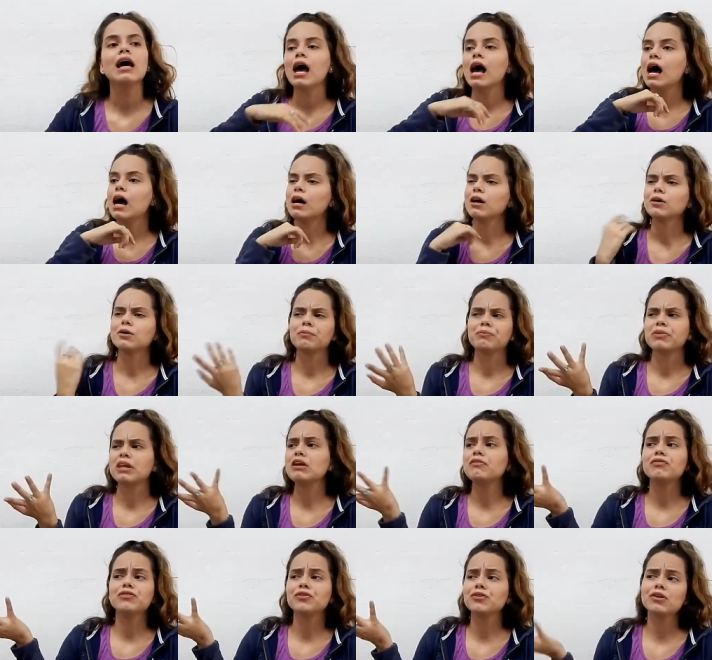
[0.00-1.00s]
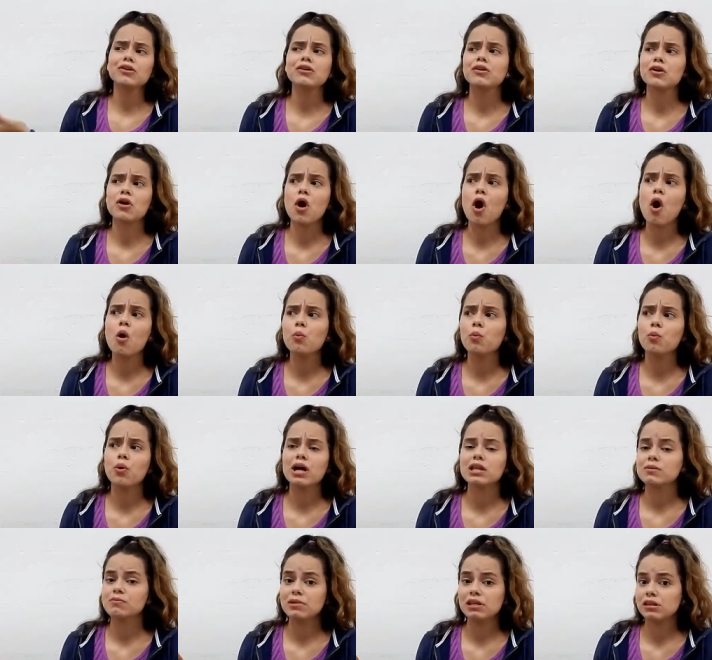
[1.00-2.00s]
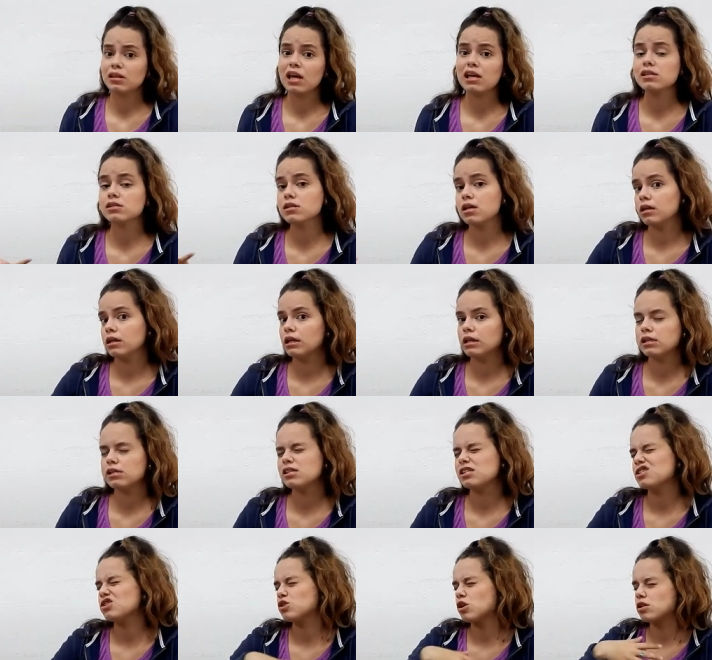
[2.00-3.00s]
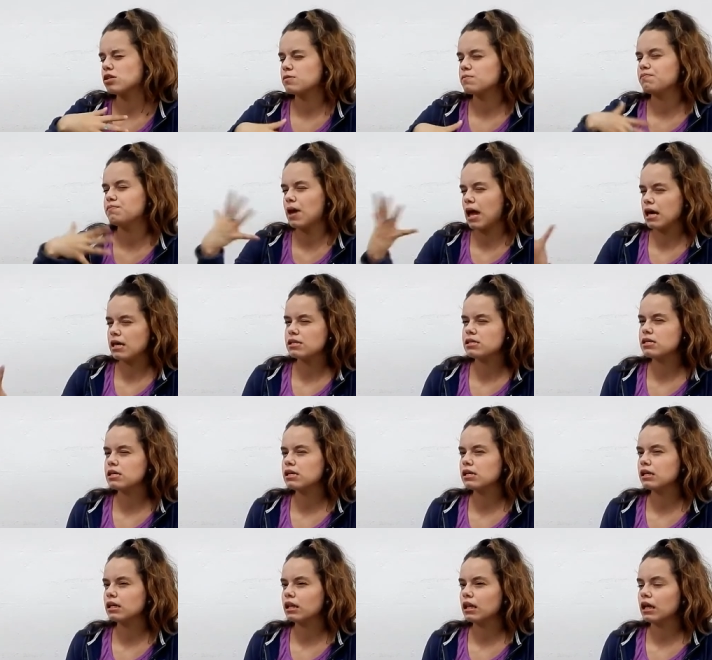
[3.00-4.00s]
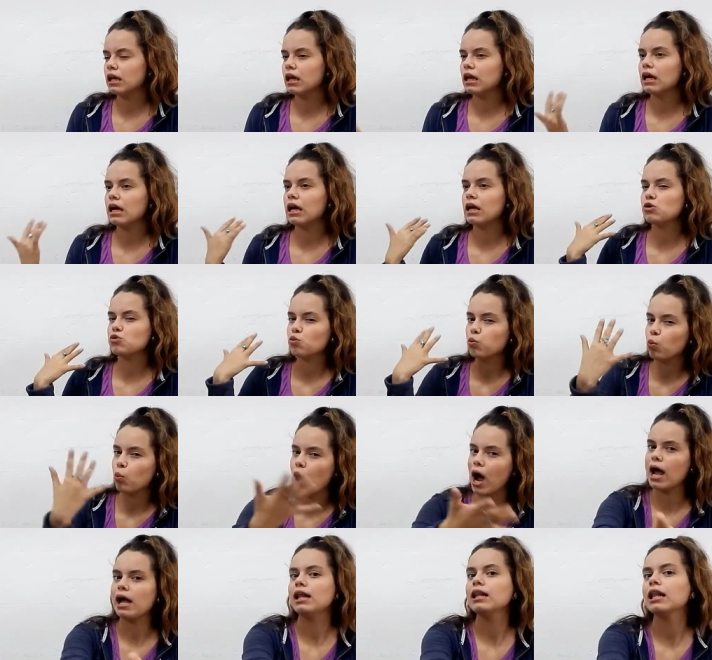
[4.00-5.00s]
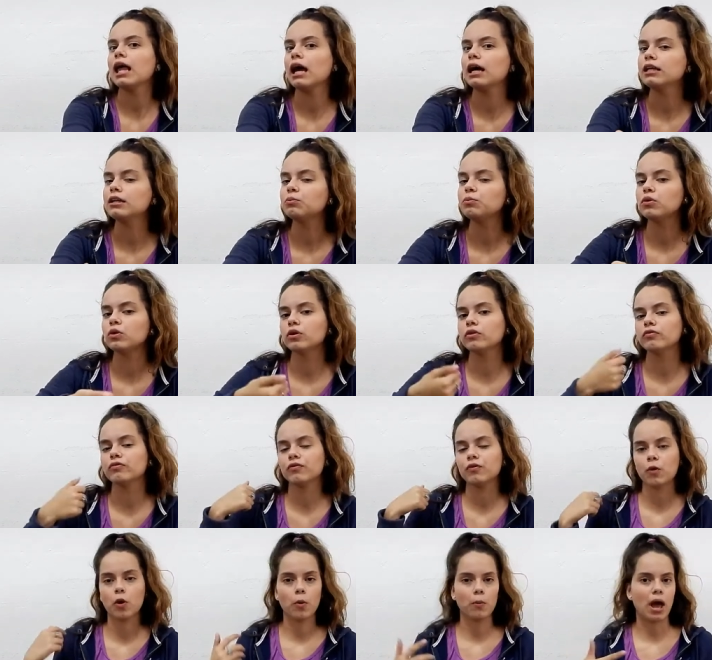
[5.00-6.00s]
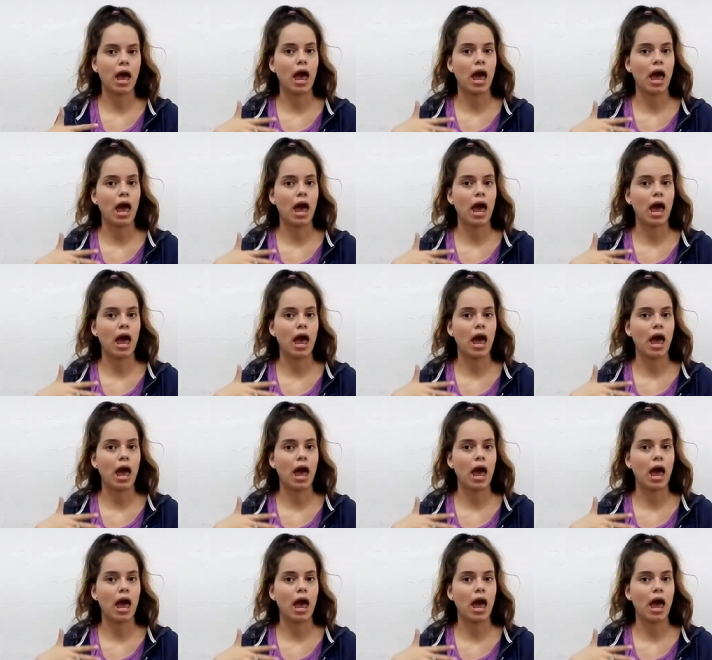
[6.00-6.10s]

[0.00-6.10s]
Uh, if you don't know what Midnight Sun is, it's just basically Twilight but from